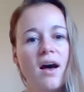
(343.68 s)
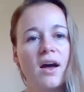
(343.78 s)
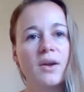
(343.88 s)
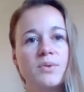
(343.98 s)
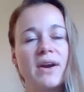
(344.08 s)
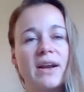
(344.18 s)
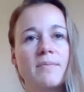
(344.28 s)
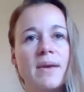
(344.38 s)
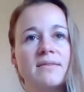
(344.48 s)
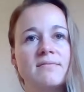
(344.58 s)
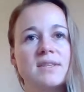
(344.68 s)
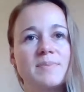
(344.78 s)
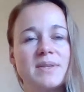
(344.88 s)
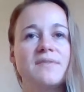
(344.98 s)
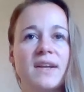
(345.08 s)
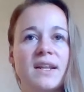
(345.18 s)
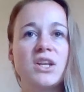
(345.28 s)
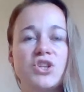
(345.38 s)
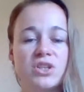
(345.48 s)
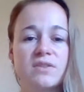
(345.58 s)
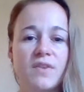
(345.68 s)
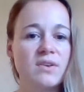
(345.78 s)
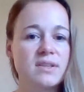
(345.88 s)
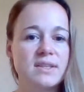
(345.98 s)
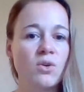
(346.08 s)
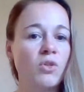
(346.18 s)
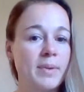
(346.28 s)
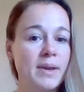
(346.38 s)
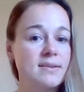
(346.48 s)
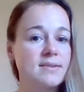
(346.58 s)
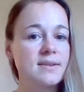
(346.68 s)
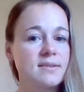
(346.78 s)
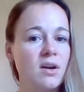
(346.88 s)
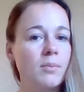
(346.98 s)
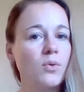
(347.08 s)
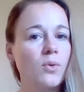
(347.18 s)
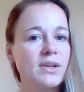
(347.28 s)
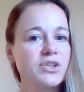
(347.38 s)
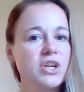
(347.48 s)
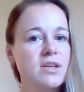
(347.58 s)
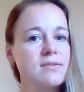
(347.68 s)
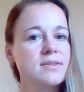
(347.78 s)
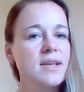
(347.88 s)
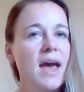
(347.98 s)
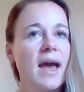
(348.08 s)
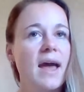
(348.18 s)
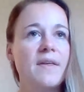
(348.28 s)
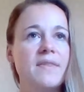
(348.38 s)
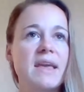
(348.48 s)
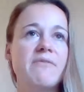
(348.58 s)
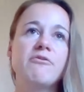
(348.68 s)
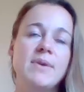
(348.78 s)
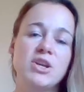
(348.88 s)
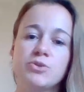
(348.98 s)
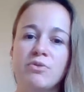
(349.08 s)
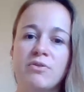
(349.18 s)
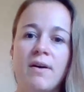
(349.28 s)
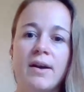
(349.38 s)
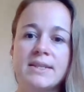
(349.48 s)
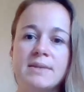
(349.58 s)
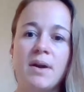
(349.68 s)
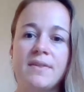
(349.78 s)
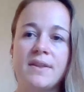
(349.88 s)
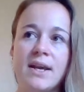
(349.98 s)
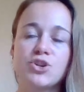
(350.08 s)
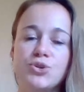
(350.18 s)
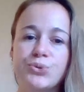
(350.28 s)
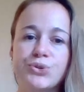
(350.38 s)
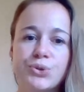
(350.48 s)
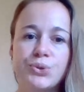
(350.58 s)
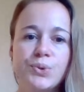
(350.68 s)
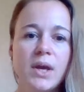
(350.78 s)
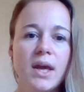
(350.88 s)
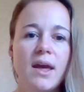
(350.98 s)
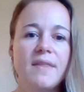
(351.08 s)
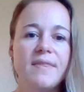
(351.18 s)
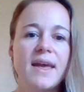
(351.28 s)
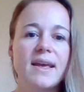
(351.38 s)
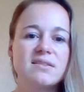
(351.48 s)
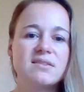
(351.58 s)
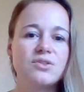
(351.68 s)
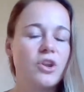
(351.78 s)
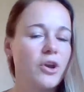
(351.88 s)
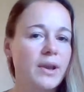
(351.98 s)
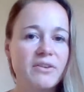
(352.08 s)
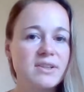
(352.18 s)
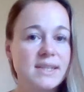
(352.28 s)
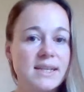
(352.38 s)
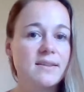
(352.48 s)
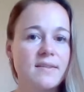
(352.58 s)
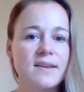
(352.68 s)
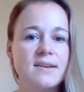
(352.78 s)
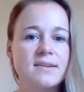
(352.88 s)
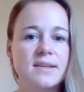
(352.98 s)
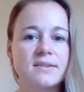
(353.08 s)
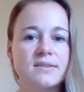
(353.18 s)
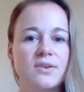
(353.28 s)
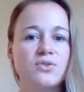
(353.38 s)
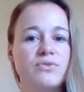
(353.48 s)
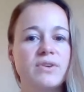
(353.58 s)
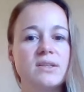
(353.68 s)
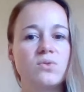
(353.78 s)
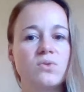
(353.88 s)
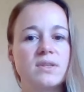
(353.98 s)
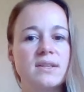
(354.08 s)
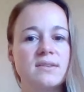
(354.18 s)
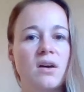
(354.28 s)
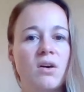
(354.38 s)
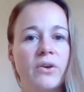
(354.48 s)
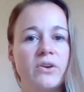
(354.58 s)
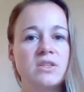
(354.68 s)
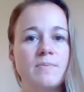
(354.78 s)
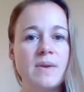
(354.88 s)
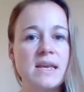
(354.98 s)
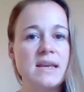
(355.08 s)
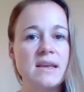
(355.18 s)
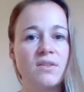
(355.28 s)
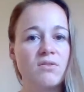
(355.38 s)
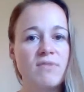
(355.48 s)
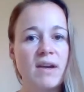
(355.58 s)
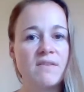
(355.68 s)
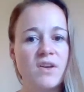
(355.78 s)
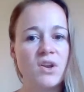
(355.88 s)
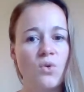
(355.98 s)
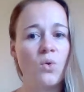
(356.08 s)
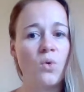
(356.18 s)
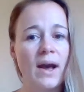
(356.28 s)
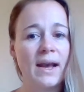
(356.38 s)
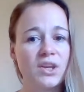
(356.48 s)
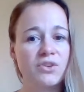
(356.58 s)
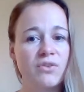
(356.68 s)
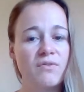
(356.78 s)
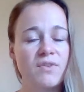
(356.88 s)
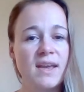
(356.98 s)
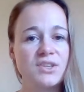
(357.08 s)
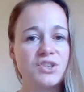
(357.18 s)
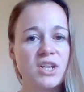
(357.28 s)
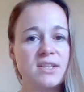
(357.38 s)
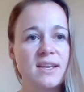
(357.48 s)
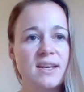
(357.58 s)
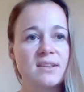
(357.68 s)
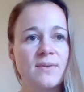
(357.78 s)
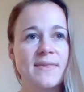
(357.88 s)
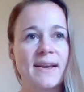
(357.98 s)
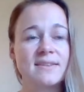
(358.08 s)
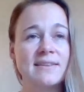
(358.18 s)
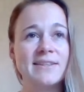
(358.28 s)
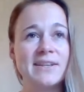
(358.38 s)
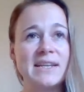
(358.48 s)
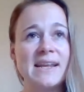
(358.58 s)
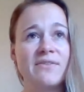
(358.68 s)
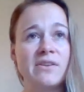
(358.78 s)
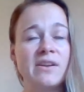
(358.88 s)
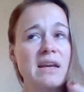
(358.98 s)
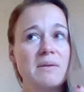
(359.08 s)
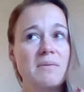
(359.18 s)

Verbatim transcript: I would recommend specifically just focusing on the Pearson example questions and then the information provided by the National School. There's no guarantee that these external resources are going to be either relevant or accurate for the SJT. So in that sense, it could even